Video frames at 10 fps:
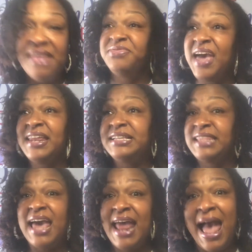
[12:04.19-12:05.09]

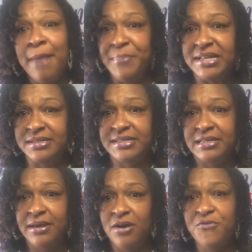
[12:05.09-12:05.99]
That happens
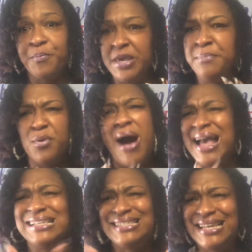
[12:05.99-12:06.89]
for people.
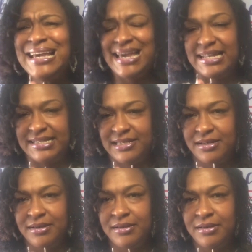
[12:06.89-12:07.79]
I see it.
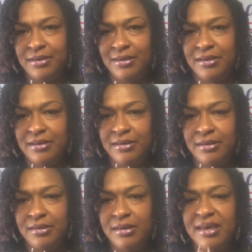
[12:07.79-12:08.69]

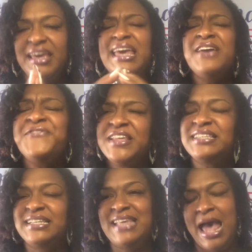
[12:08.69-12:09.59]
If this
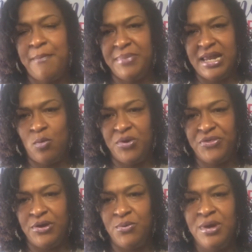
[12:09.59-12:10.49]
is happening
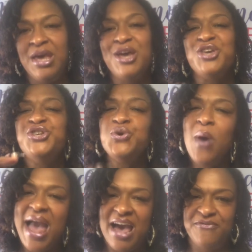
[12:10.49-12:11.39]
with you, you
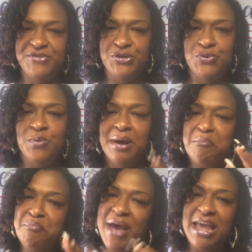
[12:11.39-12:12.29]
have to
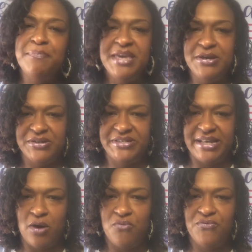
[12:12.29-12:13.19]
baby
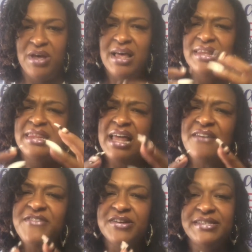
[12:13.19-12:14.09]
yourself,
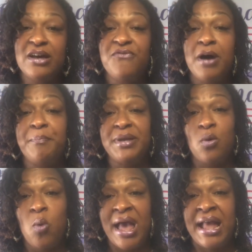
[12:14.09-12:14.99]
love yourself up in a
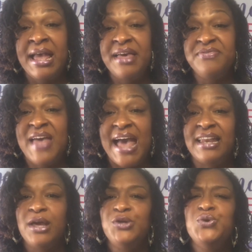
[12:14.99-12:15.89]
way
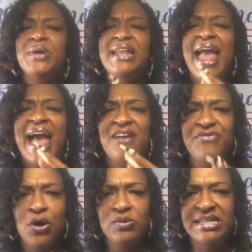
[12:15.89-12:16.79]
that you can have
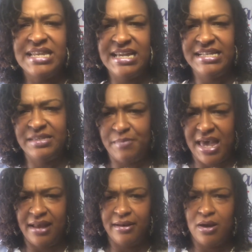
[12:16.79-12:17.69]
those needs
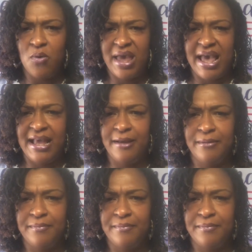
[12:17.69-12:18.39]
met, okay?